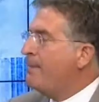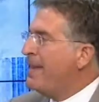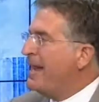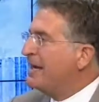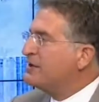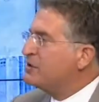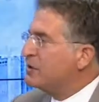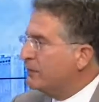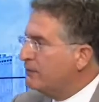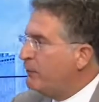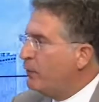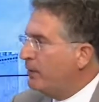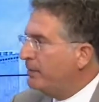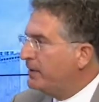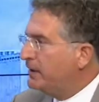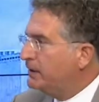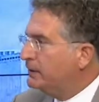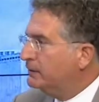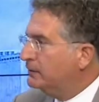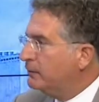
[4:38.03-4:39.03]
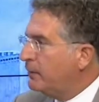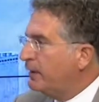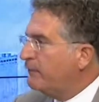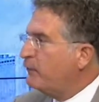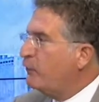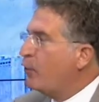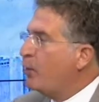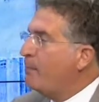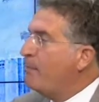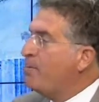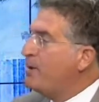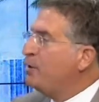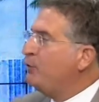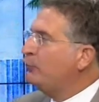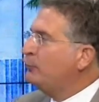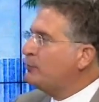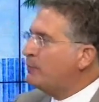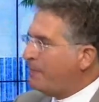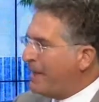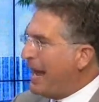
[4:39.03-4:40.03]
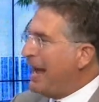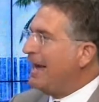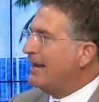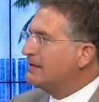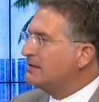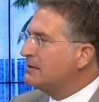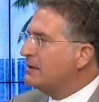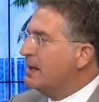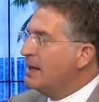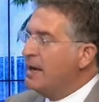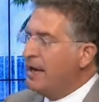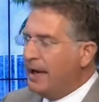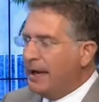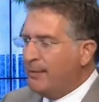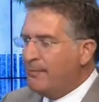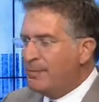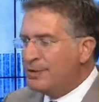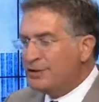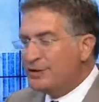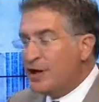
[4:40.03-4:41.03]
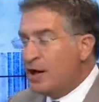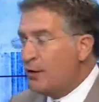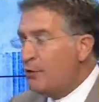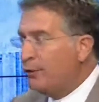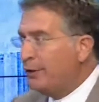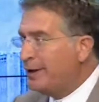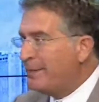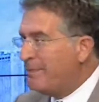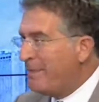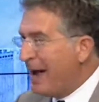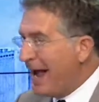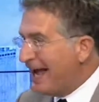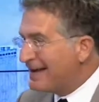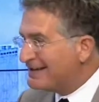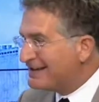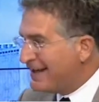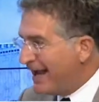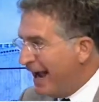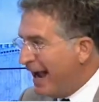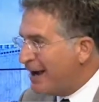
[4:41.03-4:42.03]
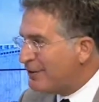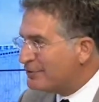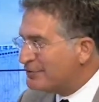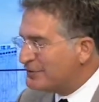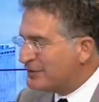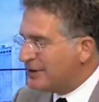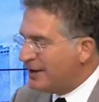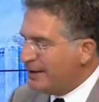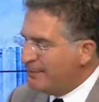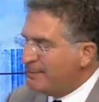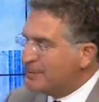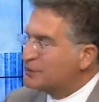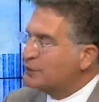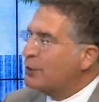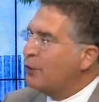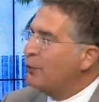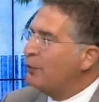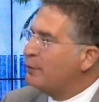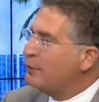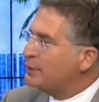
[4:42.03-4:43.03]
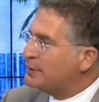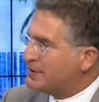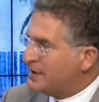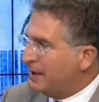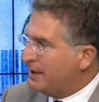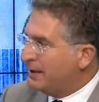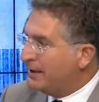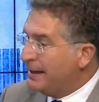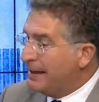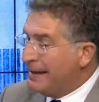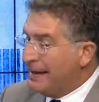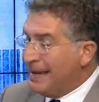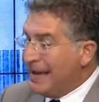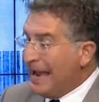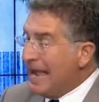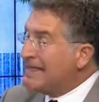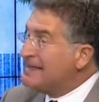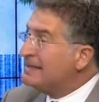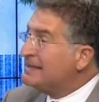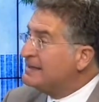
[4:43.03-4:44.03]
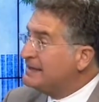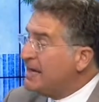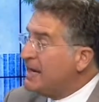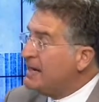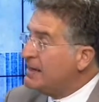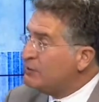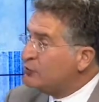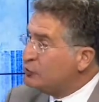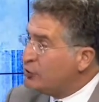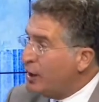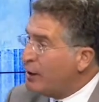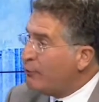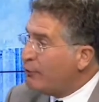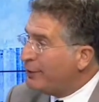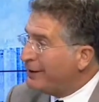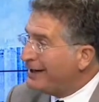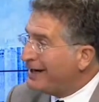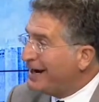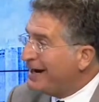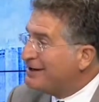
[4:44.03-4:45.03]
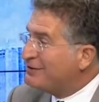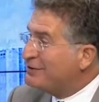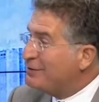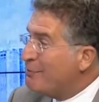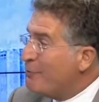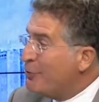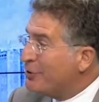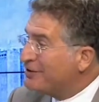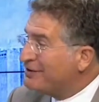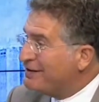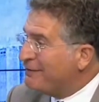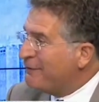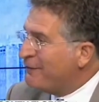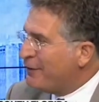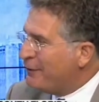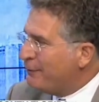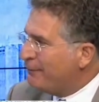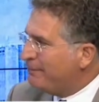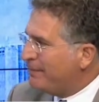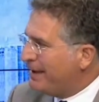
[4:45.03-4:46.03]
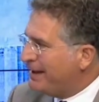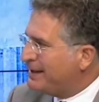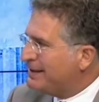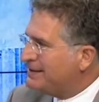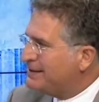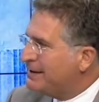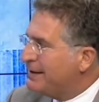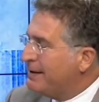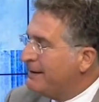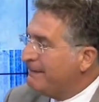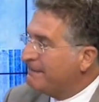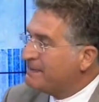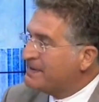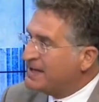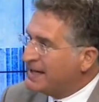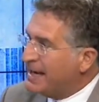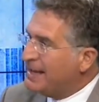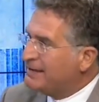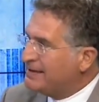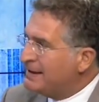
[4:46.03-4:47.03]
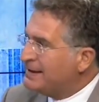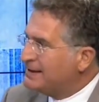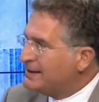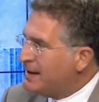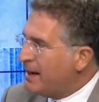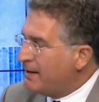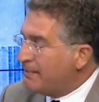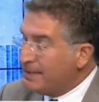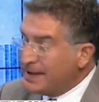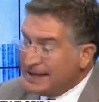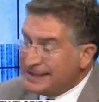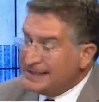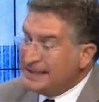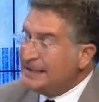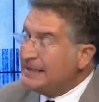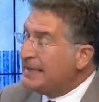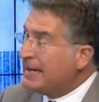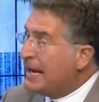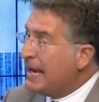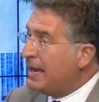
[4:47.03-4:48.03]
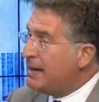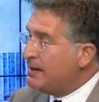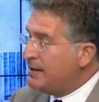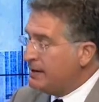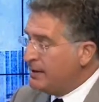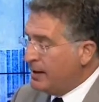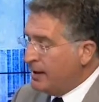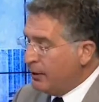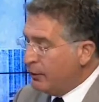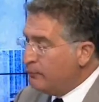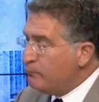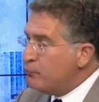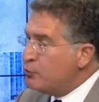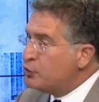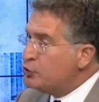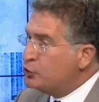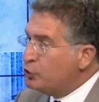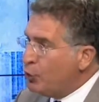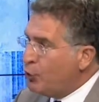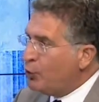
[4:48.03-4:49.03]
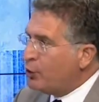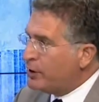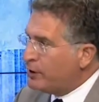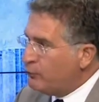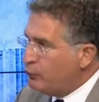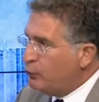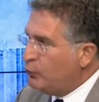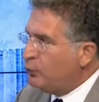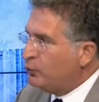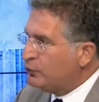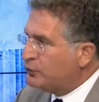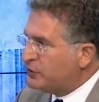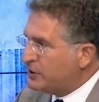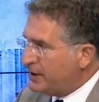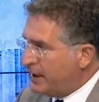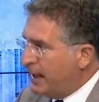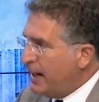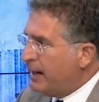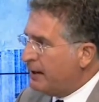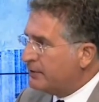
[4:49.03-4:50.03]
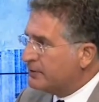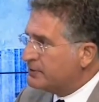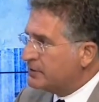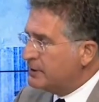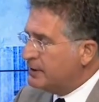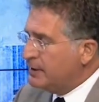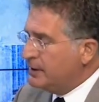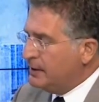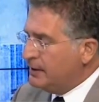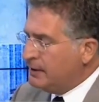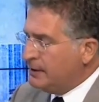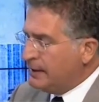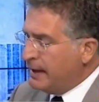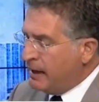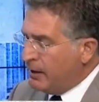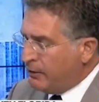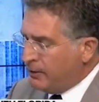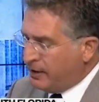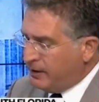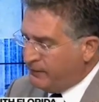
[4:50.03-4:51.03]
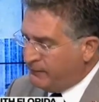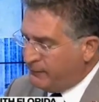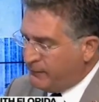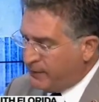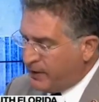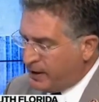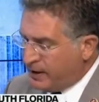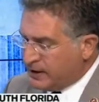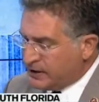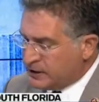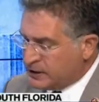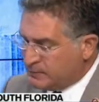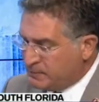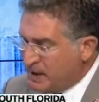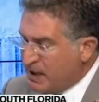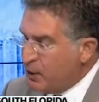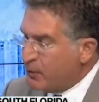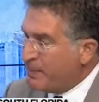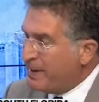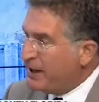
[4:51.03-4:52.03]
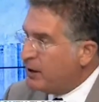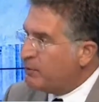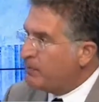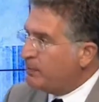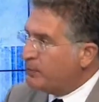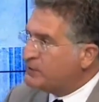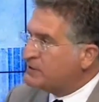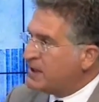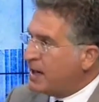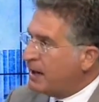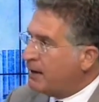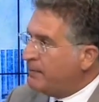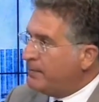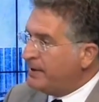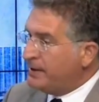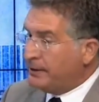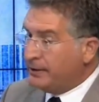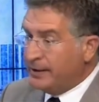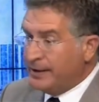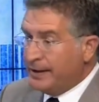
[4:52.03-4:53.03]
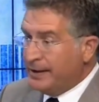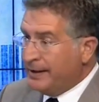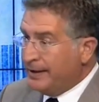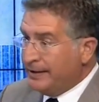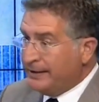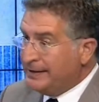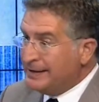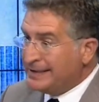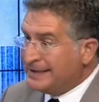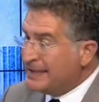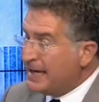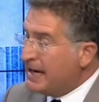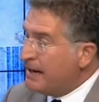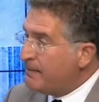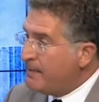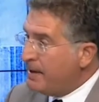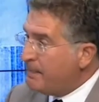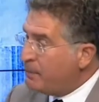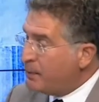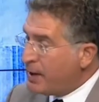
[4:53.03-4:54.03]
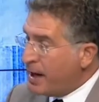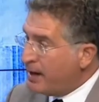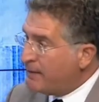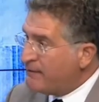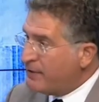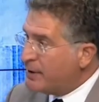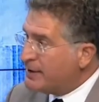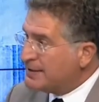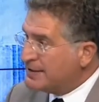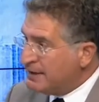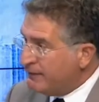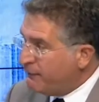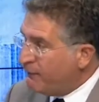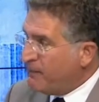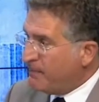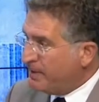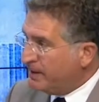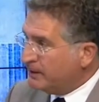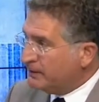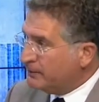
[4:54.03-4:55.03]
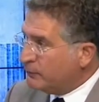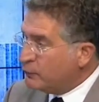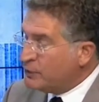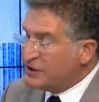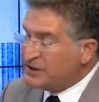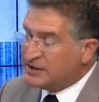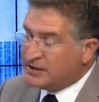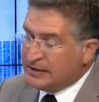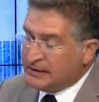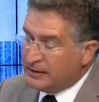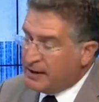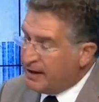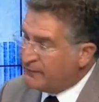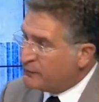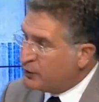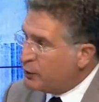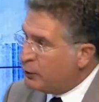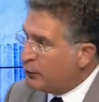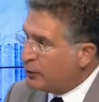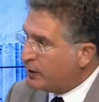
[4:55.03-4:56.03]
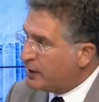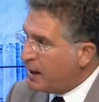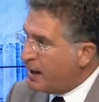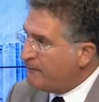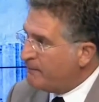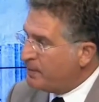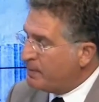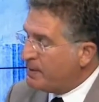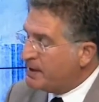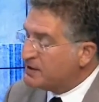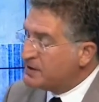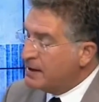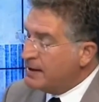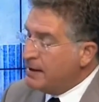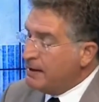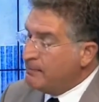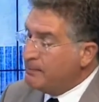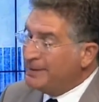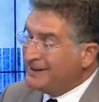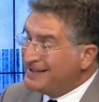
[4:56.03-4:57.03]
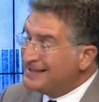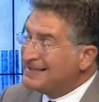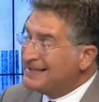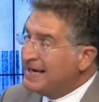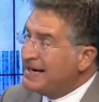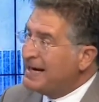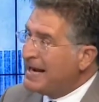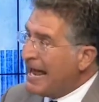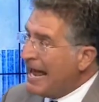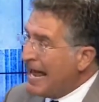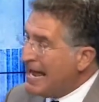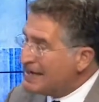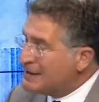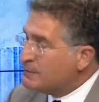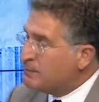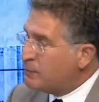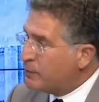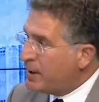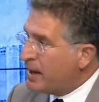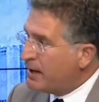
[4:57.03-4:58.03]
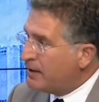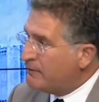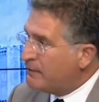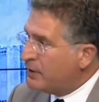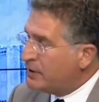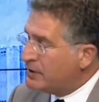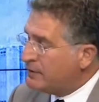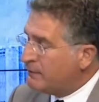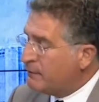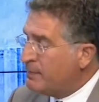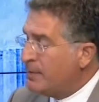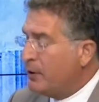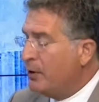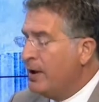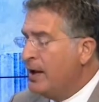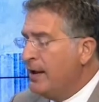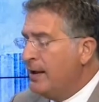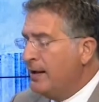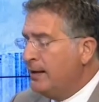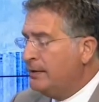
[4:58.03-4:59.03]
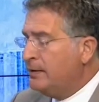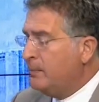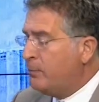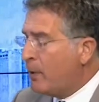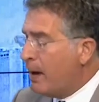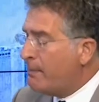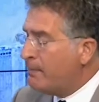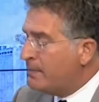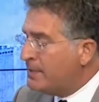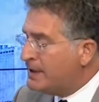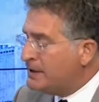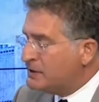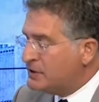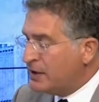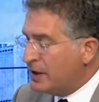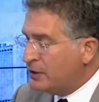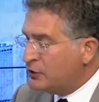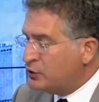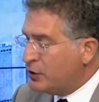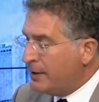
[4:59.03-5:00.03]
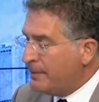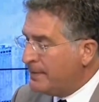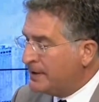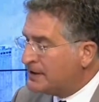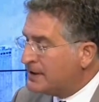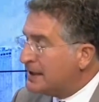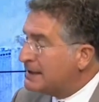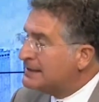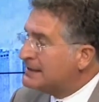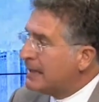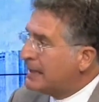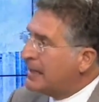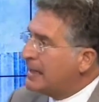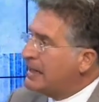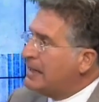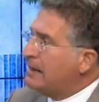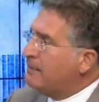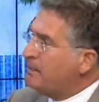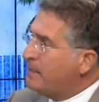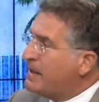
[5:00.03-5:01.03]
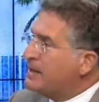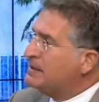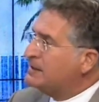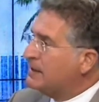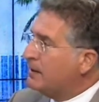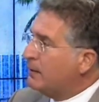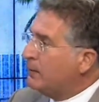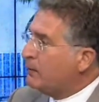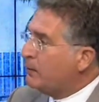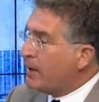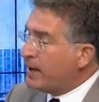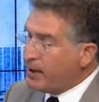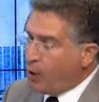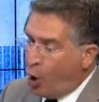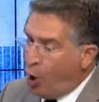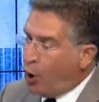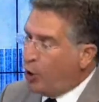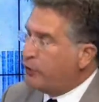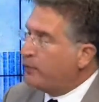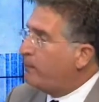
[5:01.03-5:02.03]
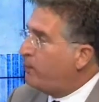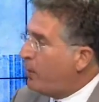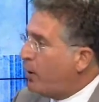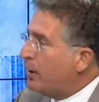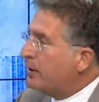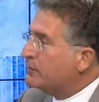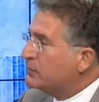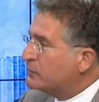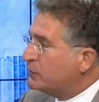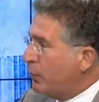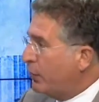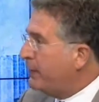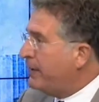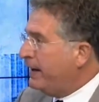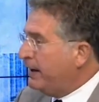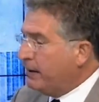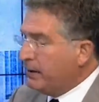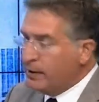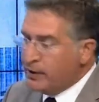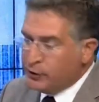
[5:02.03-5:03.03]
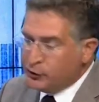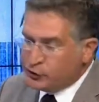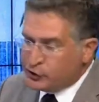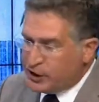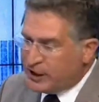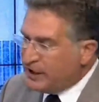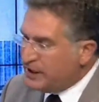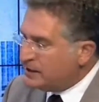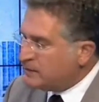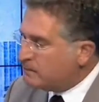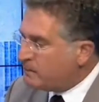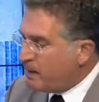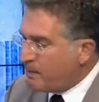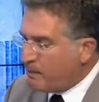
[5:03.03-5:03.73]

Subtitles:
a magic formula, right? For a bill to pass, it must not only pass the House, it must go through the Senate. And the Senate generally is the more difficult place to get things done, because in the end, majority rules in the House. Now, if Speaker Boehner puts out a bill The Senate may put out a very different bill. We still have to go to compromise. But the Senate has put out a very different bill. The problem is, Jim, it's like eating pizza, right? All the parts are there. Cheese,